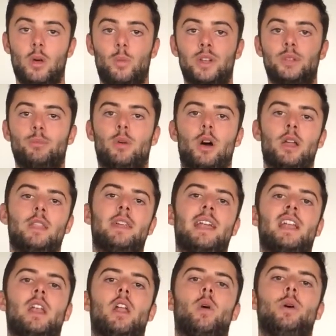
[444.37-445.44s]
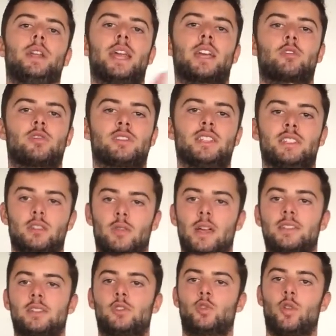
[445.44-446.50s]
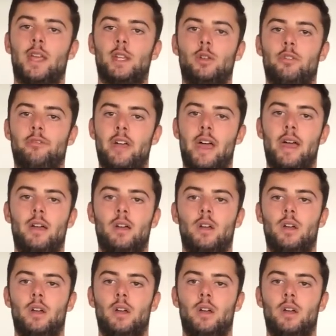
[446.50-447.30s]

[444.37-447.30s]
which might then lower the accuracy. So that's a trade-off there.